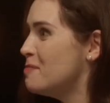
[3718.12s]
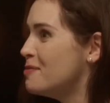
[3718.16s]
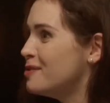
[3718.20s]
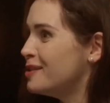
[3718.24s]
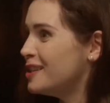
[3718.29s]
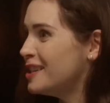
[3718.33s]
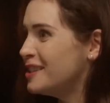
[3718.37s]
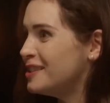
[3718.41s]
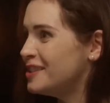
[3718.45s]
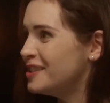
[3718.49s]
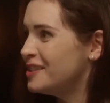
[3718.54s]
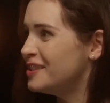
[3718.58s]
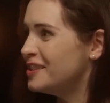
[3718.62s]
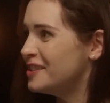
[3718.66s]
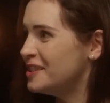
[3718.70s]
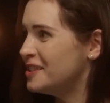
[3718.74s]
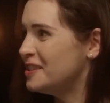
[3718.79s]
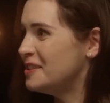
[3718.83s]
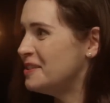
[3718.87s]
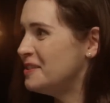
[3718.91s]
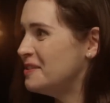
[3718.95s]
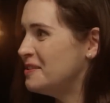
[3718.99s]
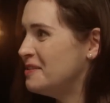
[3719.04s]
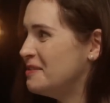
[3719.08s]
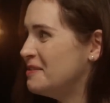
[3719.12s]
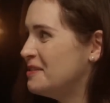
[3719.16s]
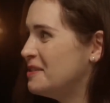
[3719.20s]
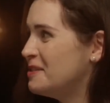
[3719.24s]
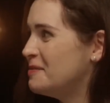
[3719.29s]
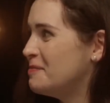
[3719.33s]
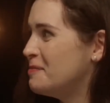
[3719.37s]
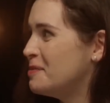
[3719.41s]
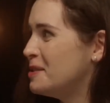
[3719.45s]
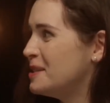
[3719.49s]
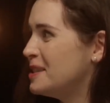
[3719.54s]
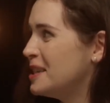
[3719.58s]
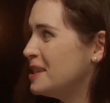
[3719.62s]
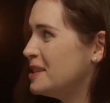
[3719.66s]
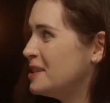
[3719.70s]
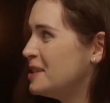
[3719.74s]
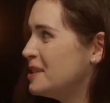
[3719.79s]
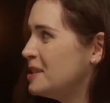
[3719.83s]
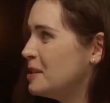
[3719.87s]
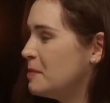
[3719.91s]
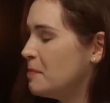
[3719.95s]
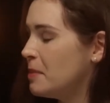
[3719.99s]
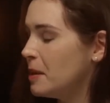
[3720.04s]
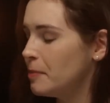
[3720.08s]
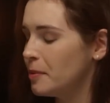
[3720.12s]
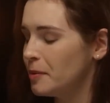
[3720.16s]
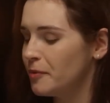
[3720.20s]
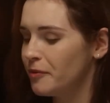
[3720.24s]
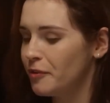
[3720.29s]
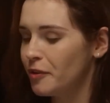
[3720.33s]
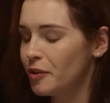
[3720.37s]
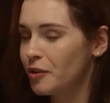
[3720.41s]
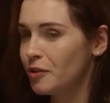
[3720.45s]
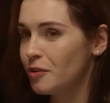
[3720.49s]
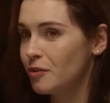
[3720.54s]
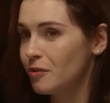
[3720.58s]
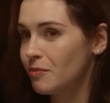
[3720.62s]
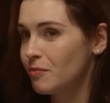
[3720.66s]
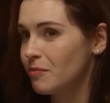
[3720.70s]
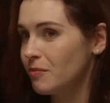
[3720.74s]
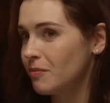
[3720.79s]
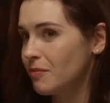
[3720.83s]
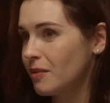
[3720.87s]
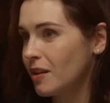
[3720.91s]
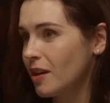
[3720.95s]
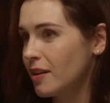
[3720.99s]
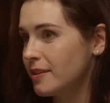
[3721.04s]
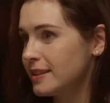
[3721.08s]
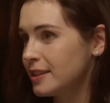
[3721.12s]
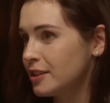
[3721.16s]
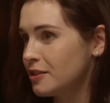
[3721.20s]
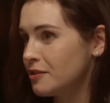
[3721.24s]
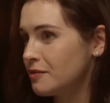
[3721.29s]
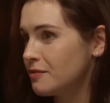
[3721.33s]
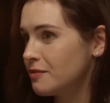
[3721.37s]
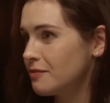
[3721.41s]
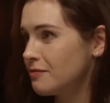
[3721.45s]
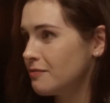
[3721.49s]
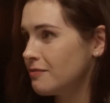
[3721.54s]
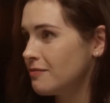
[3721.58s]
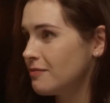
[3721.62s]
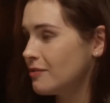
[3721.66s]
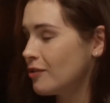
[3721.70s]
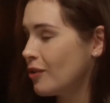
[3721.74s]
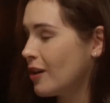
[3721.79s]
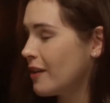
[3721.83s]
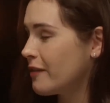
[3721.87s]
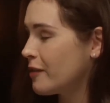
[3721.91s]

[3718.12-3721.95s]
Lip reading: presented to people for whom the idea of not